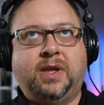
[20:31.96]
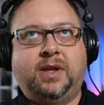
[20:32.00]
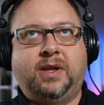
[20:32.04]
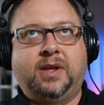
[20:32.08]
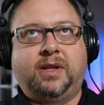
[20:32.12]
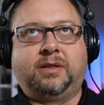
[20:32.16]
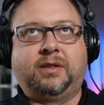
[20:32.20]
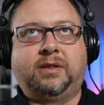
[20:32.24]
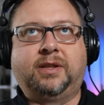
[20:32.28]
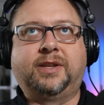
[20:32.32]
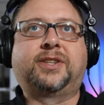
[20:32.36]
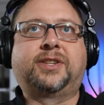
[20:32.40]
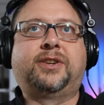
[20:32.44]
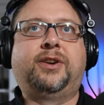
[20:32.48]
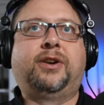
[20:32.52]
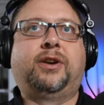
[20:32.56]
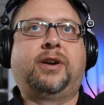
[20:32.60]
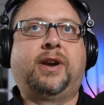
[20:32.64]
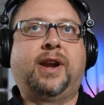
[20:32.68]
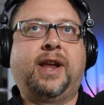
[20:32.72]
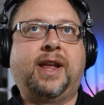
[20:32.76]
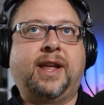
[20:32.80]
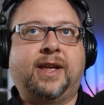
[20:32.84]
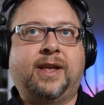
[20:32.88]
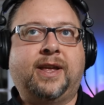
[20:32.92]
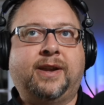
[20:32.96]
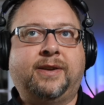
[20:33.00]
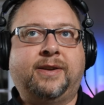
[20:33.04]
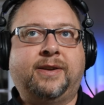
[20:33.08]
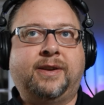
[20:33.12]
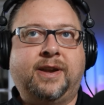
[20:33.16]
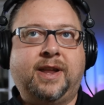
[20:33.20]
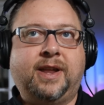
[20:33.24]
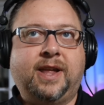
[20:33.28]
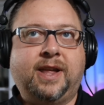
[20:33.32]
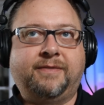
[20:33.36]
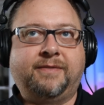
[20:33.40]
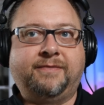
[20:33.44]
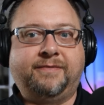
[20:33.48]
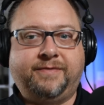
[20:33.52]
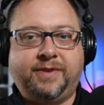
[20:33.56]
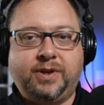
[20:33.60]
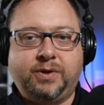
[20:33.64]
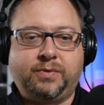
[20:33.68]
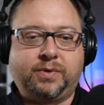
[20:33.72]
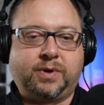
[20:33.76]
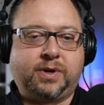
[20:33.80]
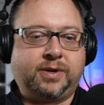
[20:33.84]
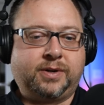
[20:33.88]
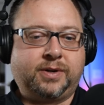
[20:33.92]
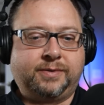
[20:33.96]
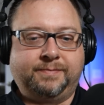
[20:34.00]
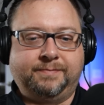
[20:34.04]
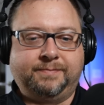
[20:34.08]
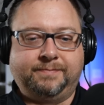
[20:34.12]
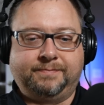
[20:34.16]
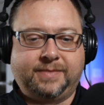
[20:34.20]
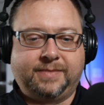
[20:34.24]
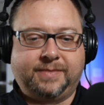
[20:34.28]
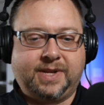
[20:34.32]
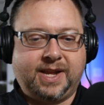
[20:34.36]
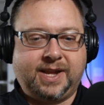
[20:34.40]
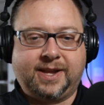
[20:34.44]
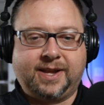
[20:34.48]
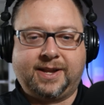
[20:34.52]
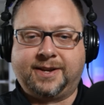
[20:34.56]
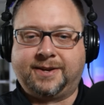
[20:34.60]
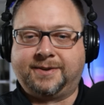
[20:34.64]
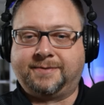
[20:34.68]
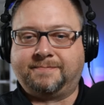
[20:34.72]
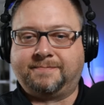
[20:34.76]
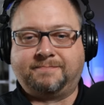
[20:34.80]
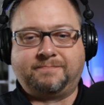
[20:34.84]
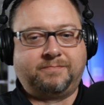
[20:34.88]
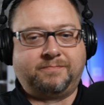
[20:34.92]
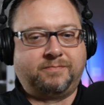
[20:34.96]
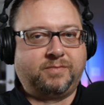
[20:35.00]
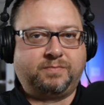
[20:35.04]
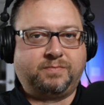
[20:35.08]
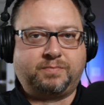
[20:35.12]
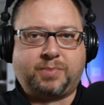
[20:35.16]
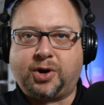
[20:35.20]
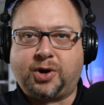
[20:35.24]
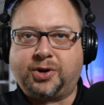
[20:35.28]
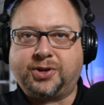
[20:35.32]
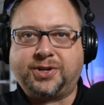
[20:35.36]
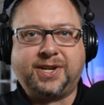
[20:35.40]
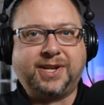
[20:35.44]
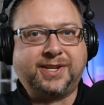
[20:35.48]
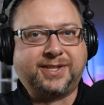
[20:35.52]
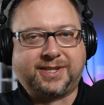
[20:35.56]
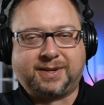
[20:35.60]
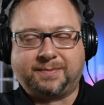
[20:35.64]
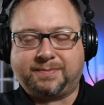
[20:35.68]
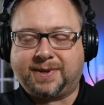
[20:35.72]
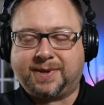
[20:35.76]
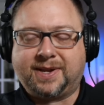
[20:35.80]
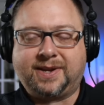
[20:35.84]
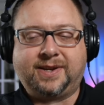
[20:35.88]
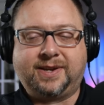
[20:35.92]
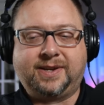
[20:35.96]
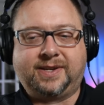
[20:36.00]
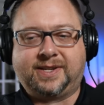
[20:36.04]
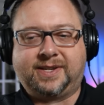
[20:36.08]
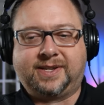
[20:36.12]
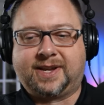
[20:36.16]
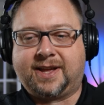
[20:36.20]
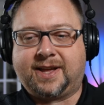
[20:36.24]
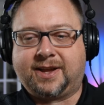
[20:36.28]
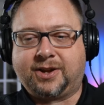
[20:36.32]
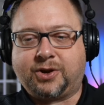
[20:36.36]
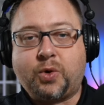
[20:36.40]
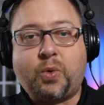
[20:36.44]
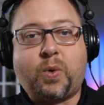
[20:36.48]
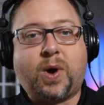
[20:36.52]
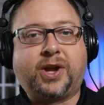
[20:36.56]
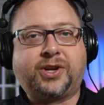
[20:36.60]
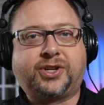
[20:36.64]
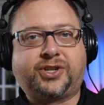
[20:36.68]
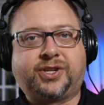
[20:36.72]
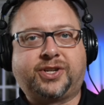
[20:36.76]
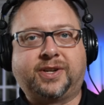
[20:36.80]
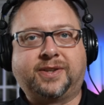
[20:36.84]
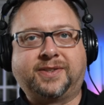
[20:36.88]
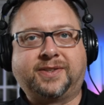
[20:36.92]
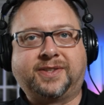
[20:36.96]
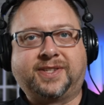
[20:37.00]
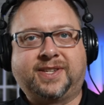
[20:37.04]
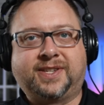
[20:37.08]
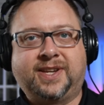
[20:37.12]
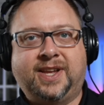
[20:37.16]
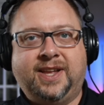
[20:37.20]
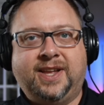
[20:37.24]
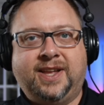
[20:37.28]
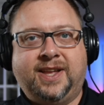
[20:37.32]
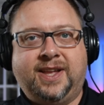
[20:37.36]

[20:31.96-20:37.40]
listener and viewer and participant questions